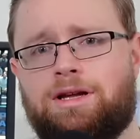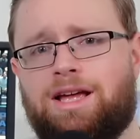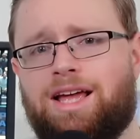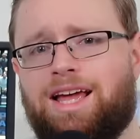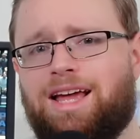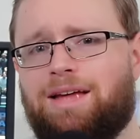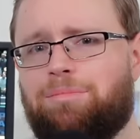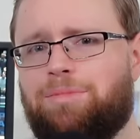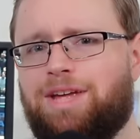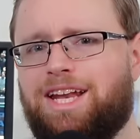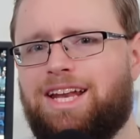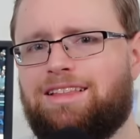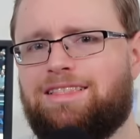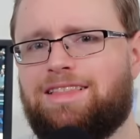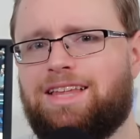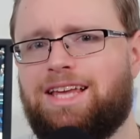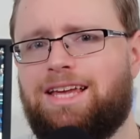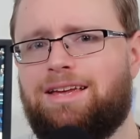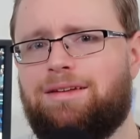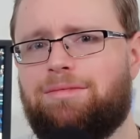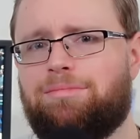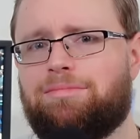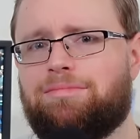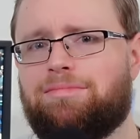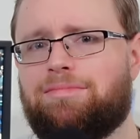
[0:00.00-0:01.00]

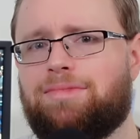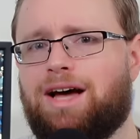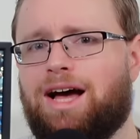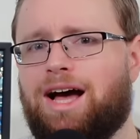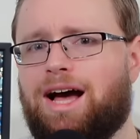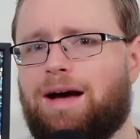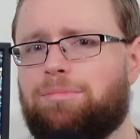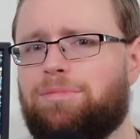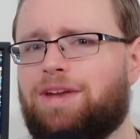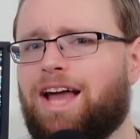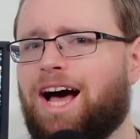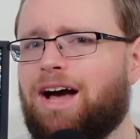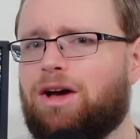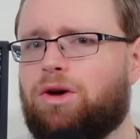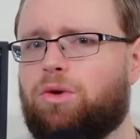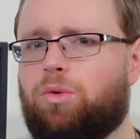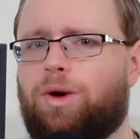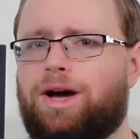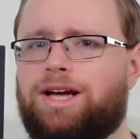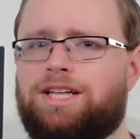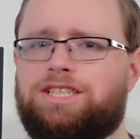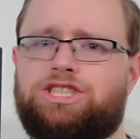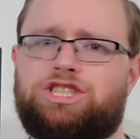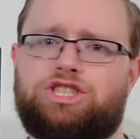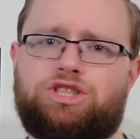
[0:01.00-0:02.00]
Admittedly, I'm not
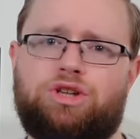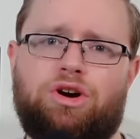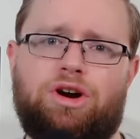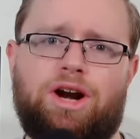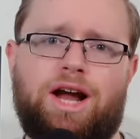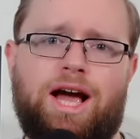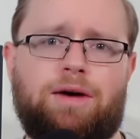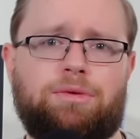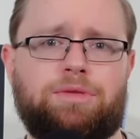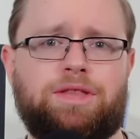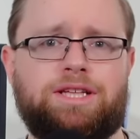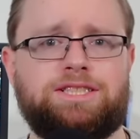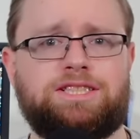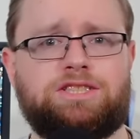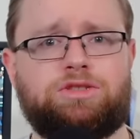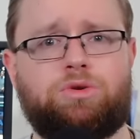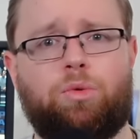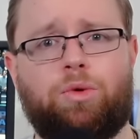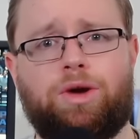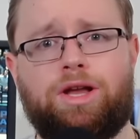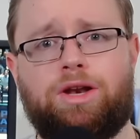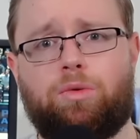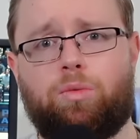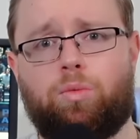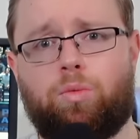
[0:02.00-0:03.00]
quite sure how this is
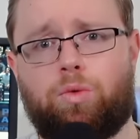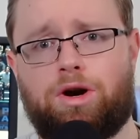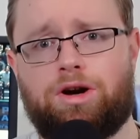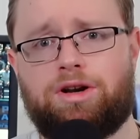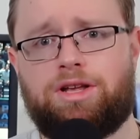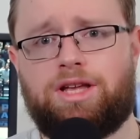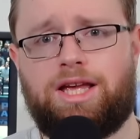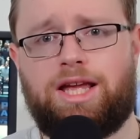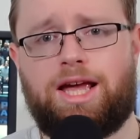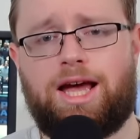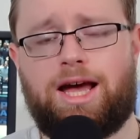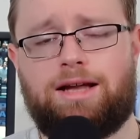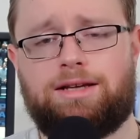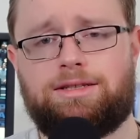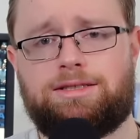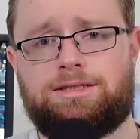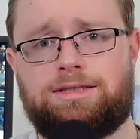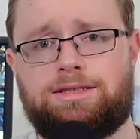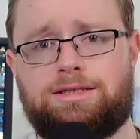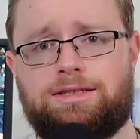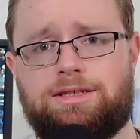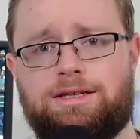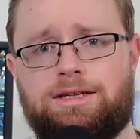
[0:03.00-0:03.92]
going to work yet.